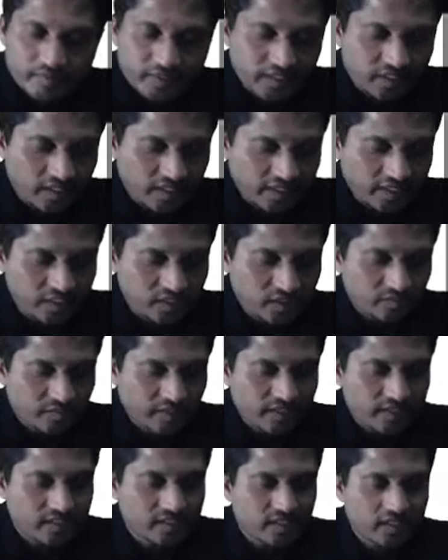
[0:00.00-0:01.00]
by the lines
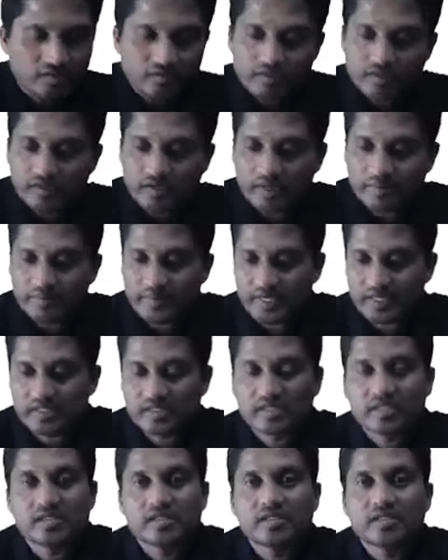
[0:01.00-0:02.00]
y is equal to
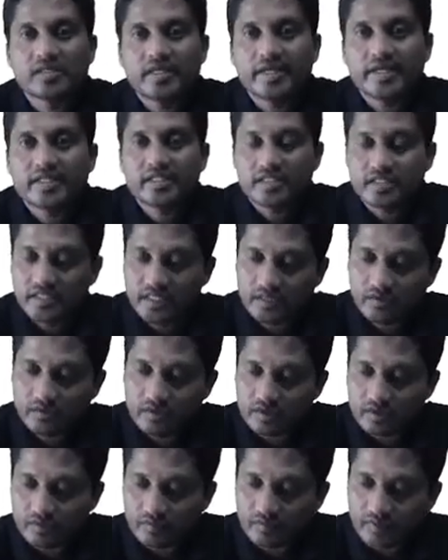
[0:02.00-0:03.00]
mx, x is
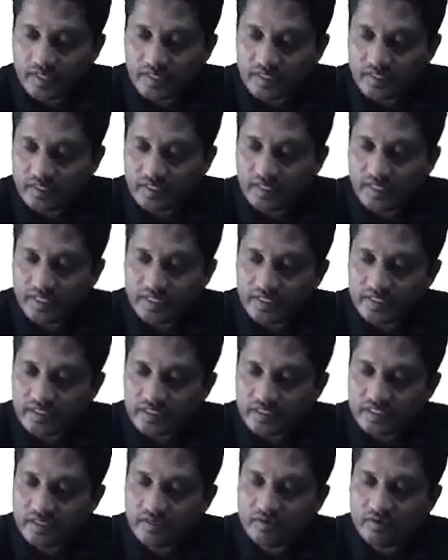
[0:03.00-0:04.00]
equal to 1 and x
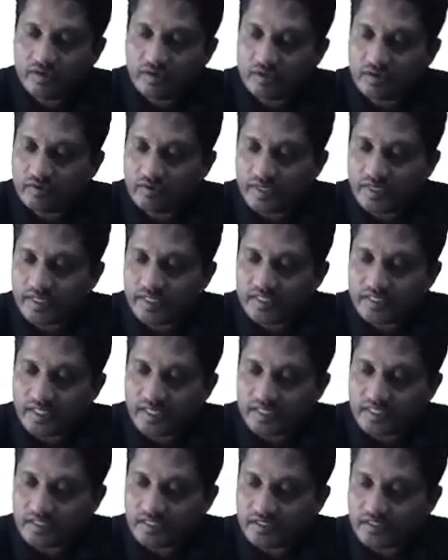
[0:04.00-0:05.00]
is equal to 2 and
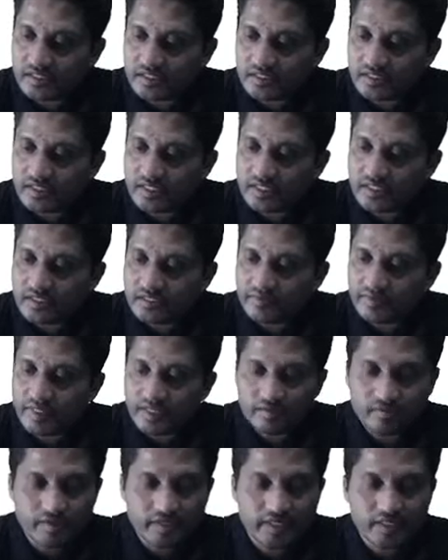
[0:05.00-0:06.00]
x-axis is 6
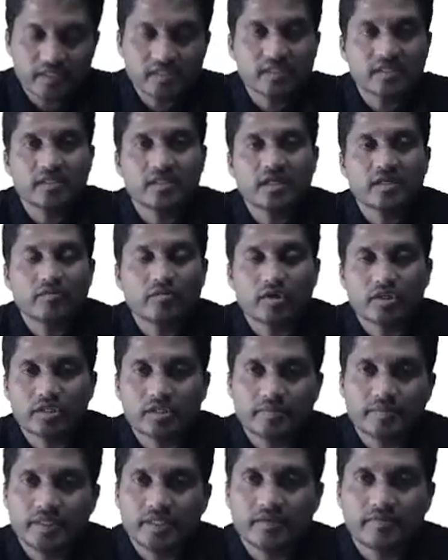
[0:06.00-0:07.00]
square units, then what
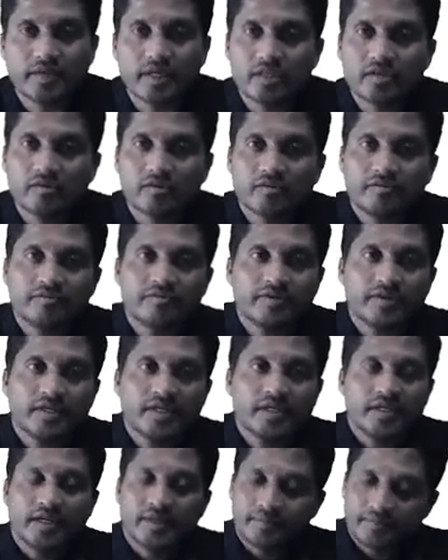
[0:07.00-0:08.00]
should be the value of
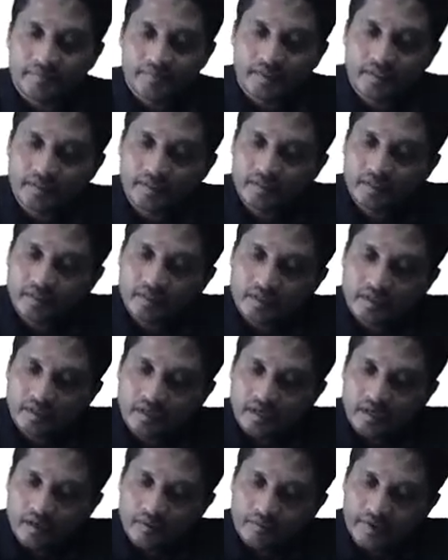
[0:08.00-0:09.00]
m?
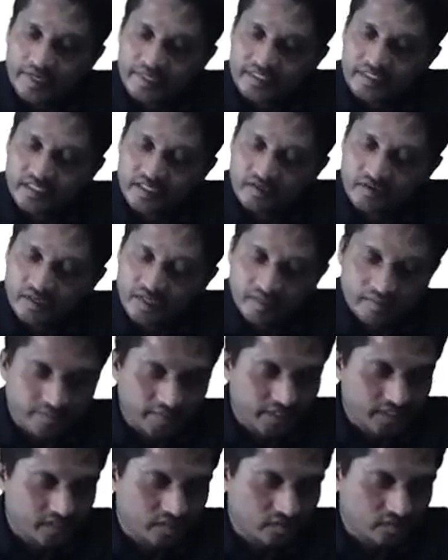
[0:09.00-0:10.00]
Y is equal to
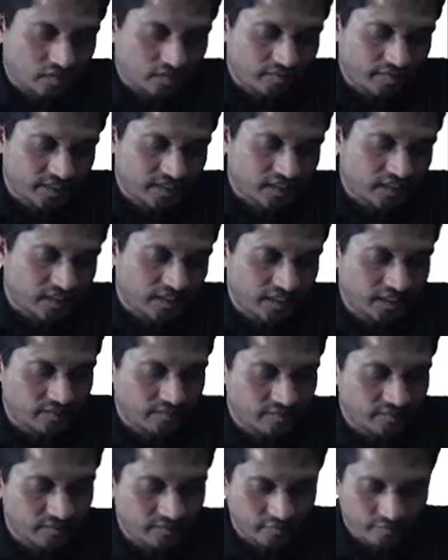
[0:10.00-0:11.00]
mx is always a
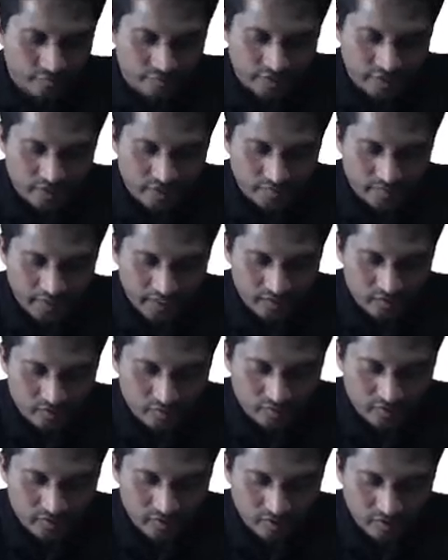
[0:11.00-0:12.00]
line which will pass
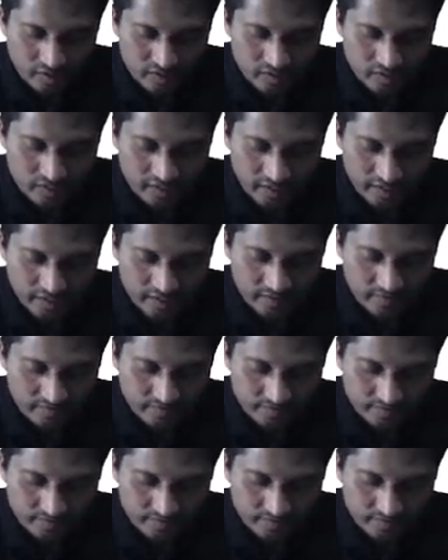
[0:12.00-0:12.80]
through the origin, right?